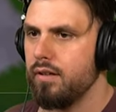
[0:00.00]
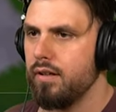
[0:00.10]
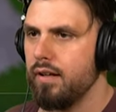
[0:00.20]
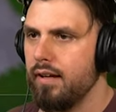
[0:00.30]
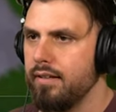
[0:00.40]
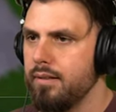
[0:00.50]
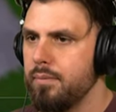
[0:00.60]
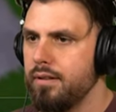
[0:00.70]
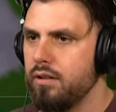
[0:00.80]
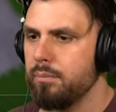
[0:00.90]
Okay,
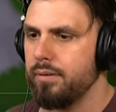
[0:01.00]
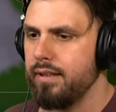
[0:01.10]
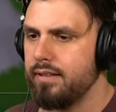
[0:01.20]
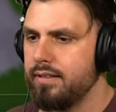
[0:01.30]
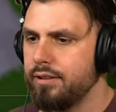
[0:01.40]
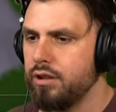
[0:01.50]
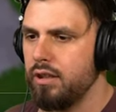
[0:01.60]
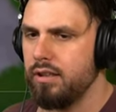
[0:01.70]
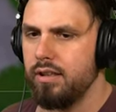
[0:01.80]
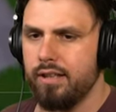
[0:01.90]
Emily complete. That's
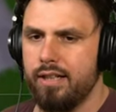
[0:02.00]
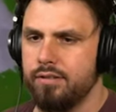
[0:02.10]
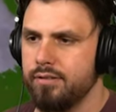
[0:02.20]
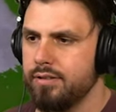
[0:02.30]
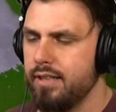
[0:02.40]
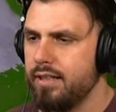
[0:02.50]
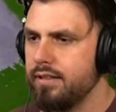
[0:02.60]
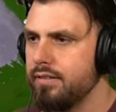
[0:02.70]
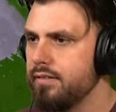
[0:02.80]
all? Okay, sick.